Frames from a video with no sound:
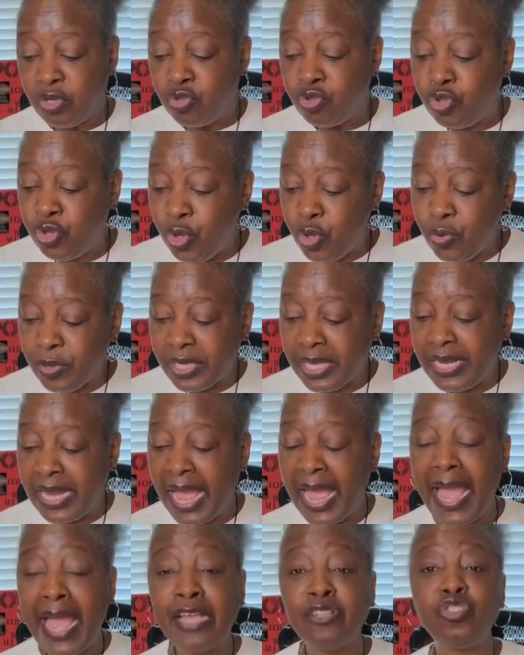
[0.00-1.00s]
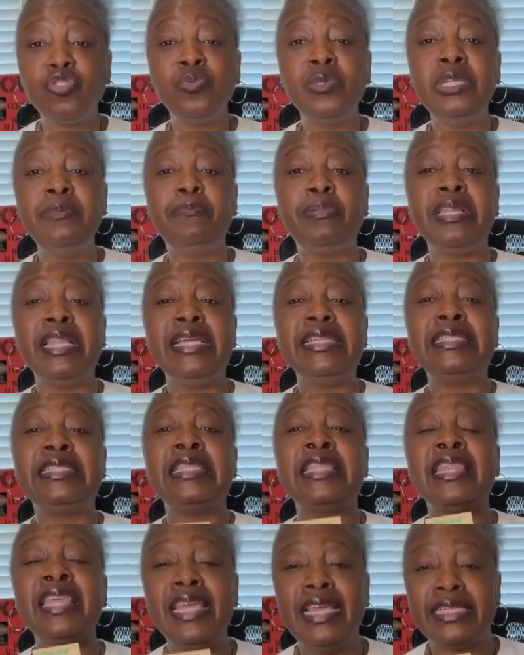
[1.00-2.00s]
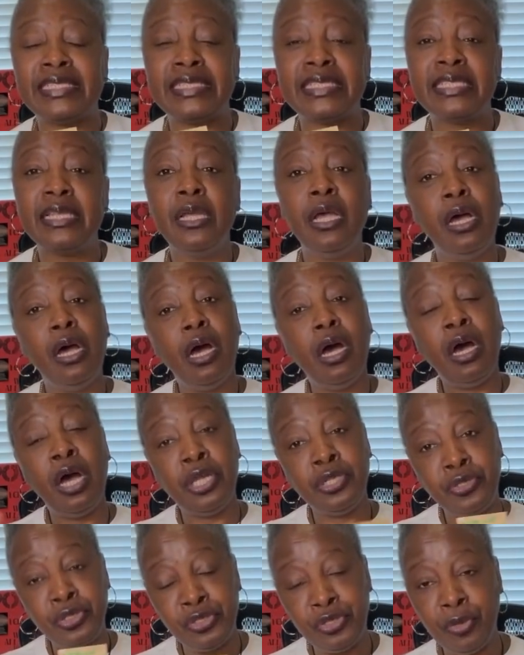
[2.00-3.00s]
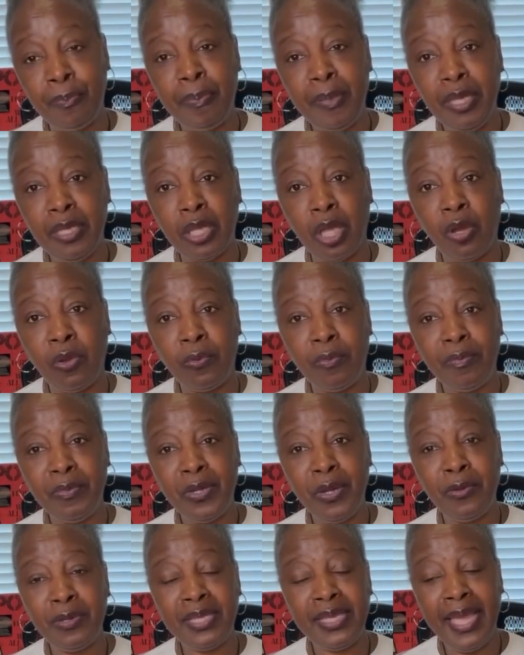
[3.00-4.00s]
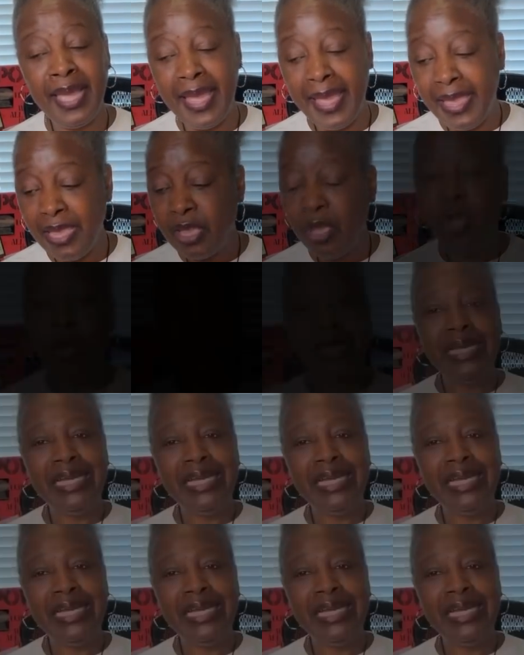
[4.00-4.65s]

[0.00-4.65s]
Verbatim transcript: you can actually place this under your pillow, okay?